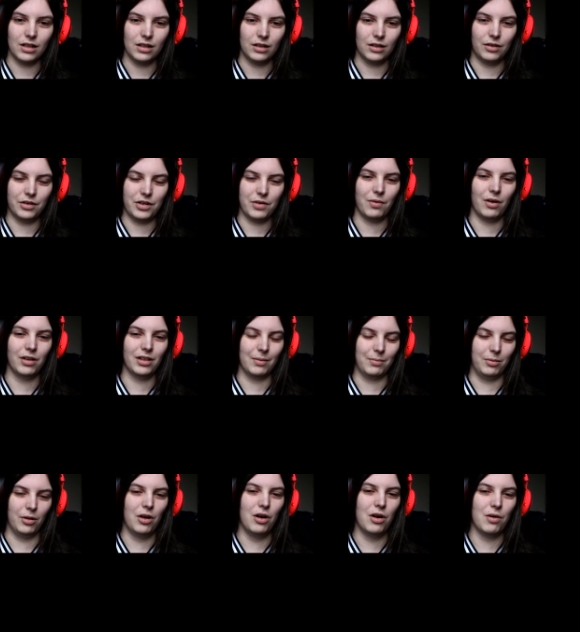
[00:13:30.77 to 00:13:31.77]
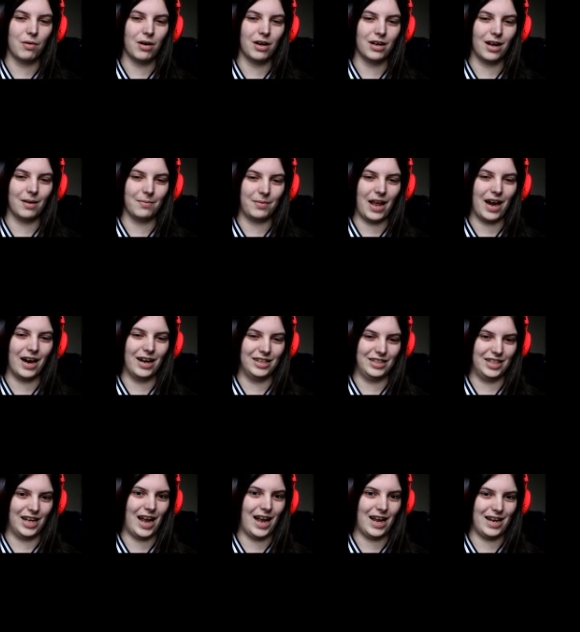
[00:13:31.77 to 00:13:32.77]
Or do you want the blue one up there,
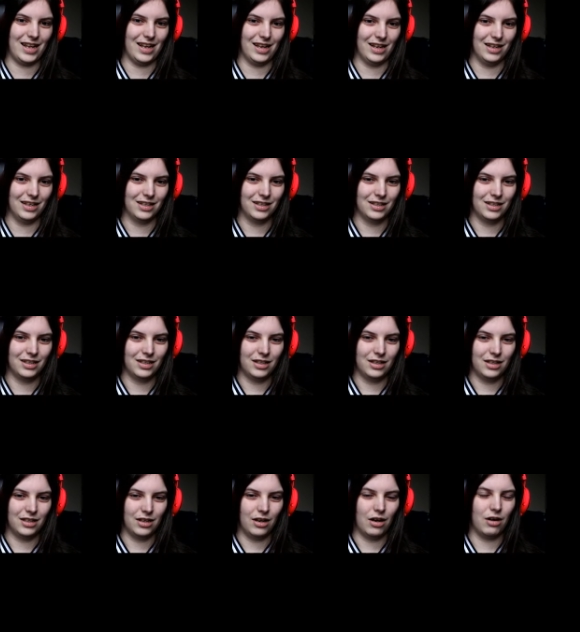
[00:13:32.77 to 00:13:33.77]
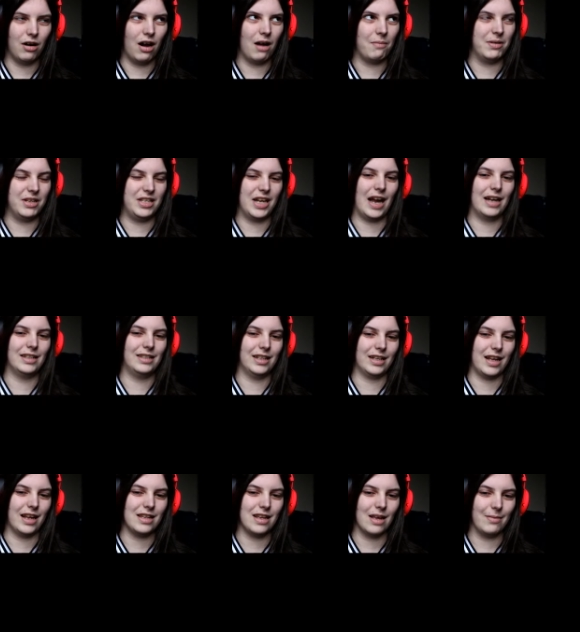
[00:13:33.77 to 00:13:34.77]
is that it? Oh, how
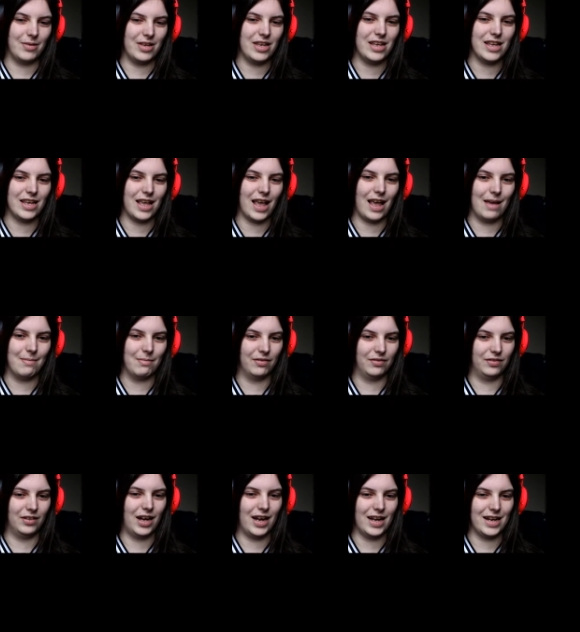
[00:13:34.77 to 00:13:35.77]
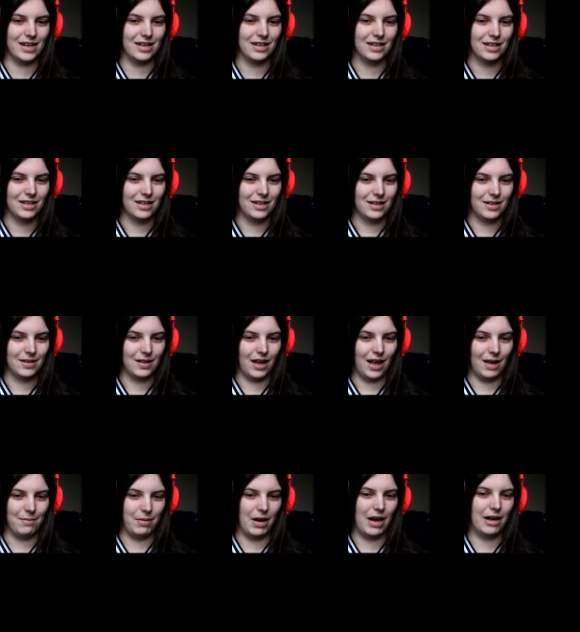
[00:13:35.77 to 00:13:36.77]
pedantic can you be, game, but fine.
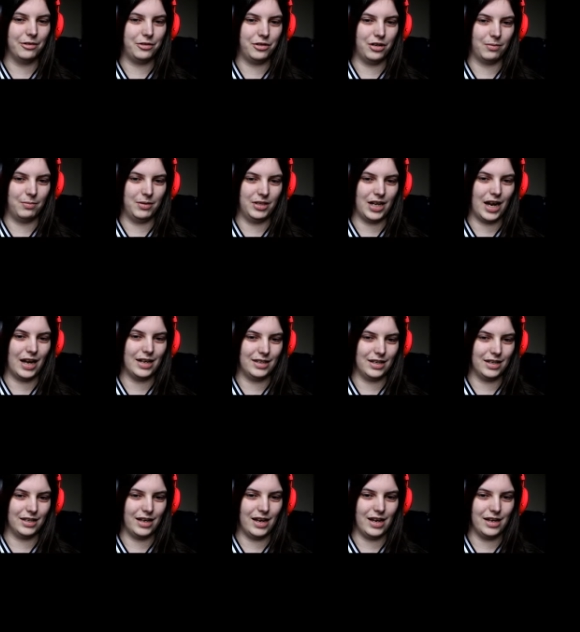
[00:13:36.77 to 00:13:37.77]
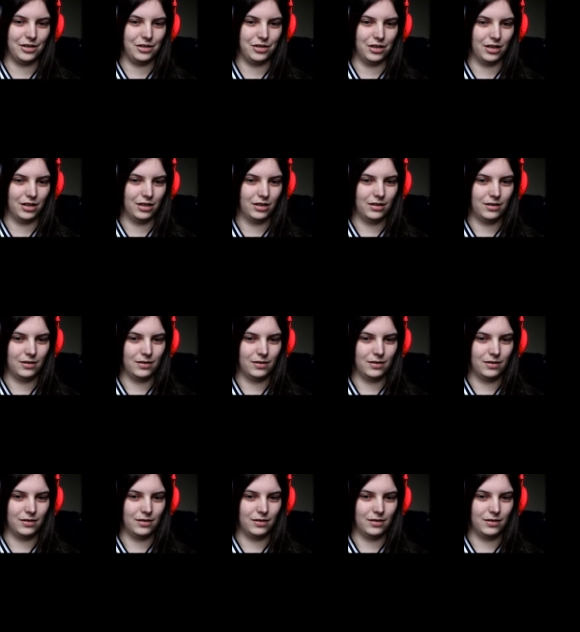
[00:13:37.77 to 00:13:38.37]
I bow to your pedantic nature.